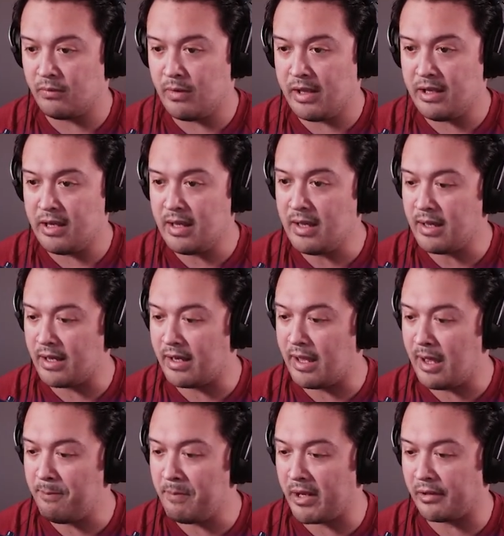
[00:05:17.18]
Well, yeah, I
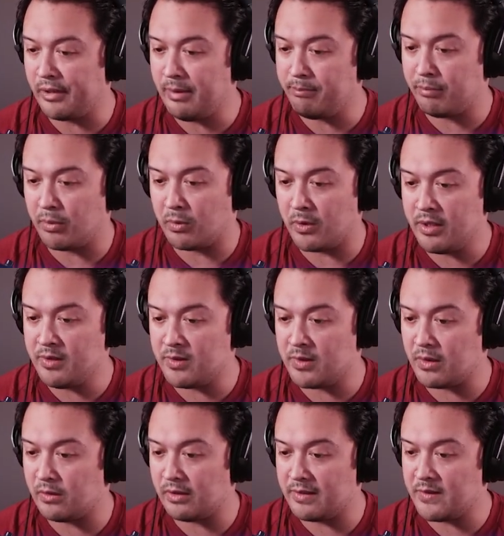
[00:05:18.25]
got my clipboard,
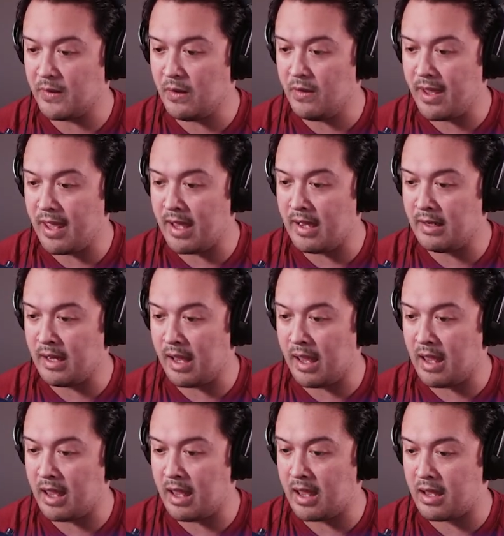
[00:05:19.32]
so let's go ahead
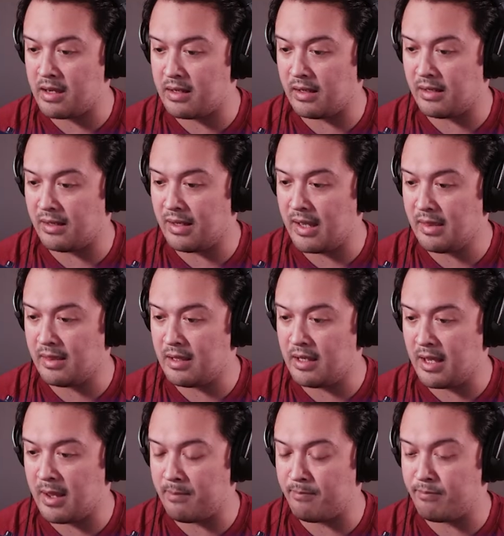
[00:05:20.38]
and get
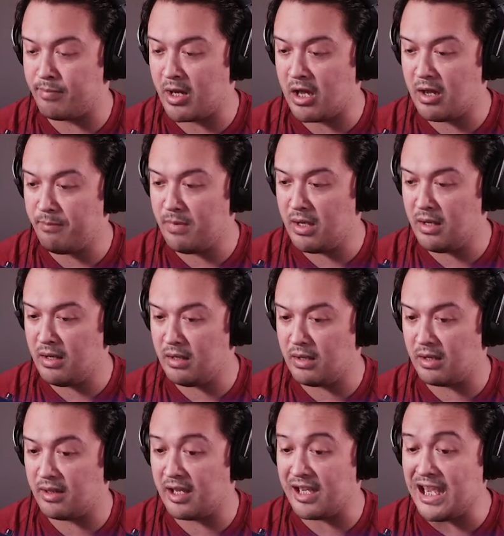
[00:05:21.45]
the embalming,
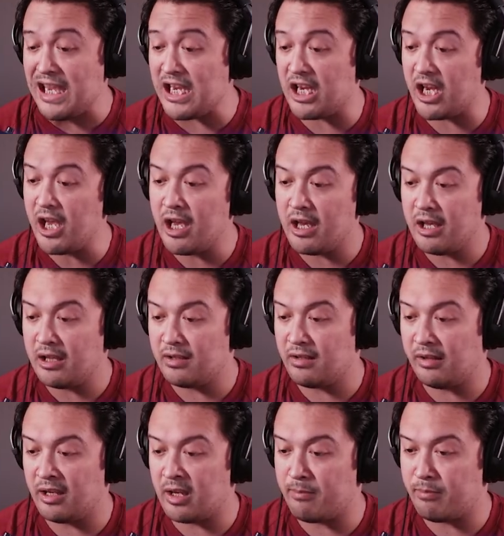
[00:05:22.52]
the key
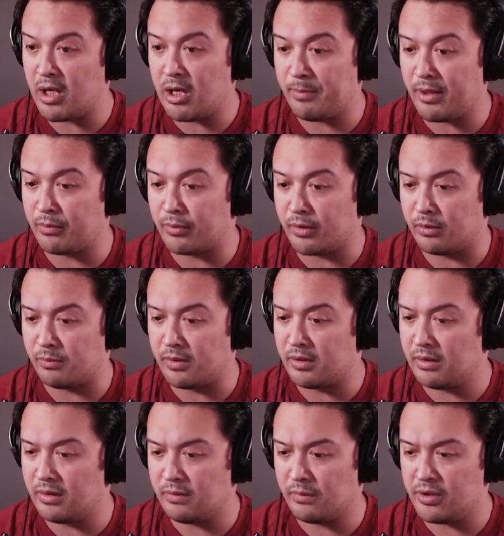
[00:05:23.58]
to the embalming room,
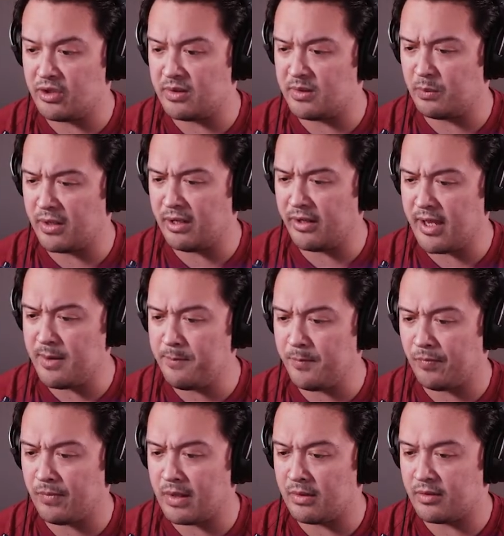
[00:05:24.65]
which is where again?
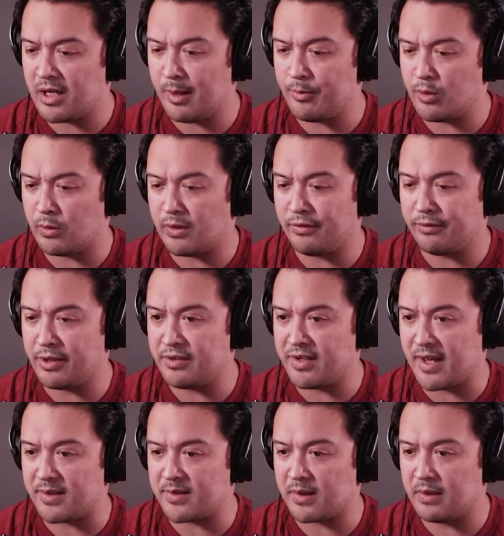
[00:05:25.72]
Top drawer, front
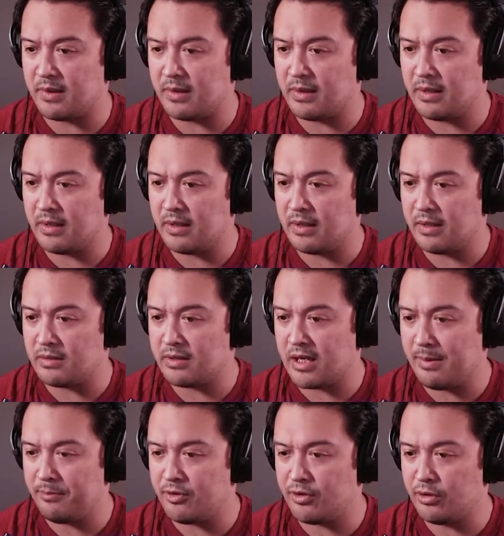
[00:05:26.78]
desk.
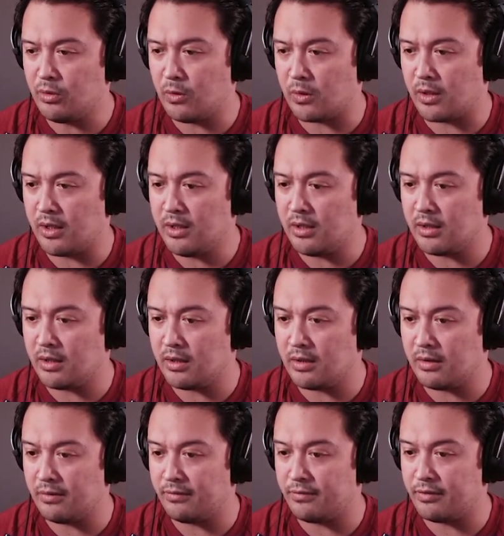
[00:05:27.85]
Top drawer,
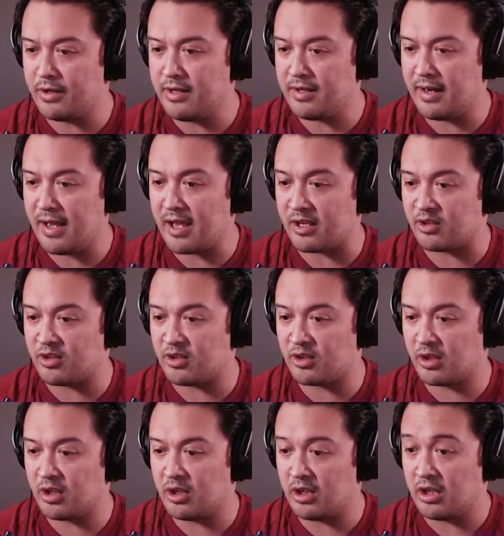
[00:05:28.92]
front
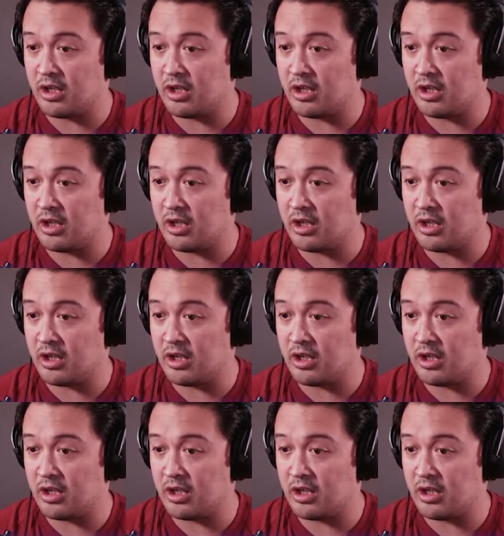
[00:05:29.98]
desk.